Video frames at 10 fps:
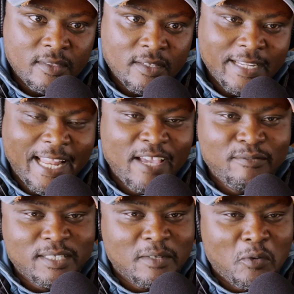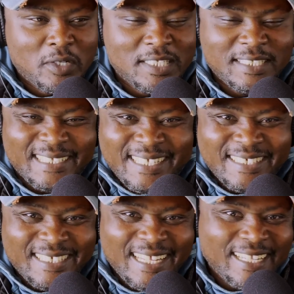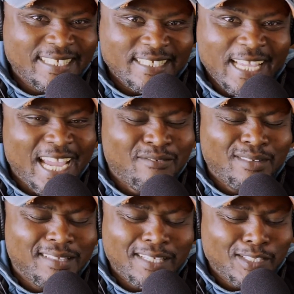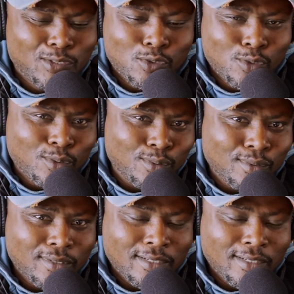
Life is about intentionality. Everything you do